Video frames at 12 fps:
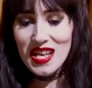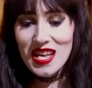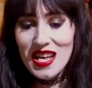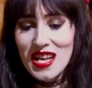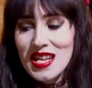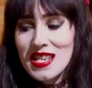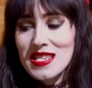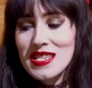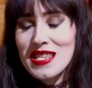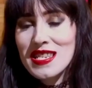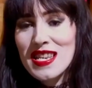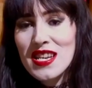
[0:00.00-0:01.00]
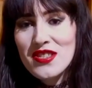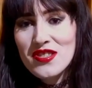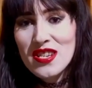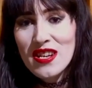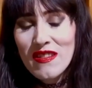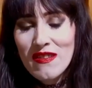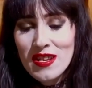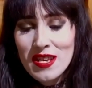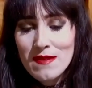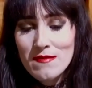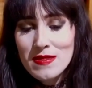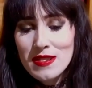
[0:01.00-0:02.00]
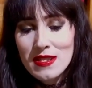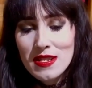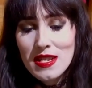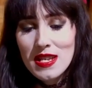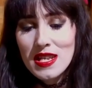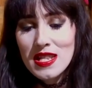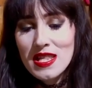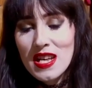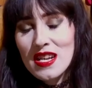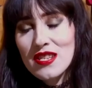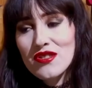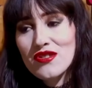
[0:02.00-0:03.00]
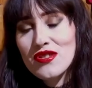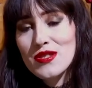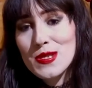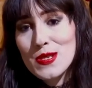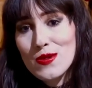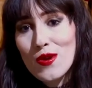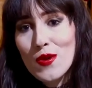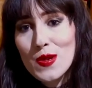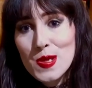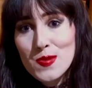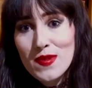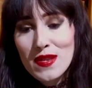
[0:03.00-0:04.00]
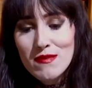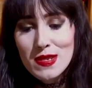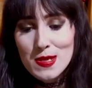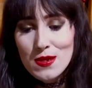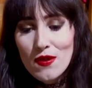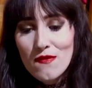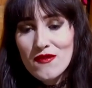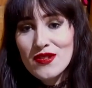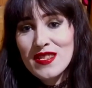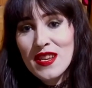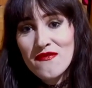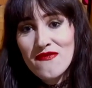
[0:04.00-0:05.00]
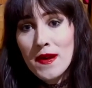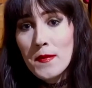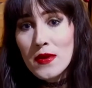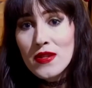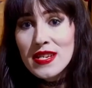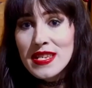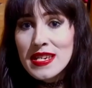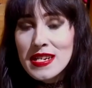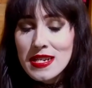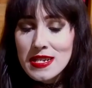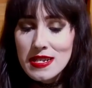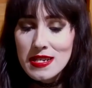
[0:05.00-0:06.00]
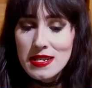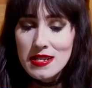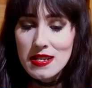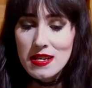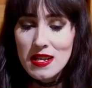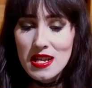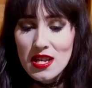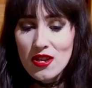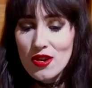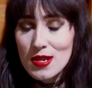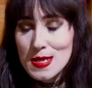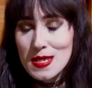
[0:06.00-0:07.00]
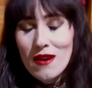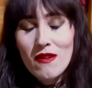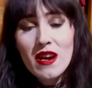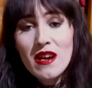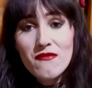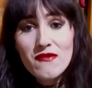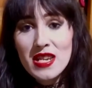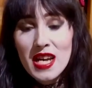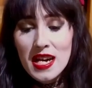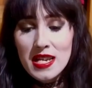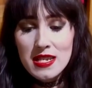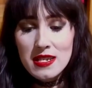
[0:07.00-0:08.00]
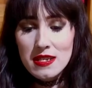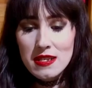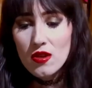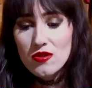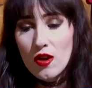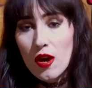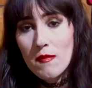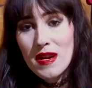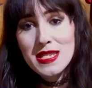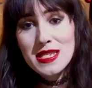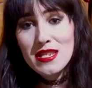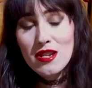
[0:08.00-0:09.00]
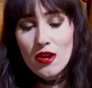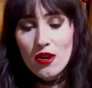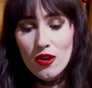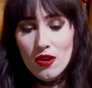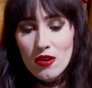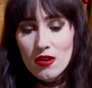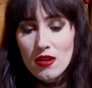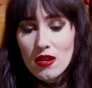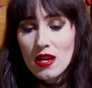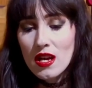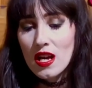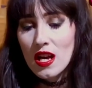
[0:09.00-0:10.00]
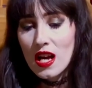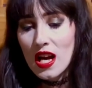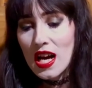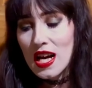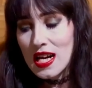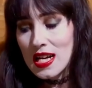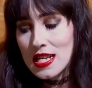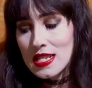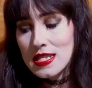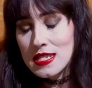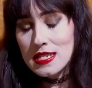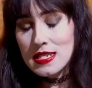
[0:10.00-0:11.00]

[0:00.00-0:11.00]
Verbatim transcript: and Gesche claimed that she saw the spirits of her dead family in her cell every night, tormenting her, and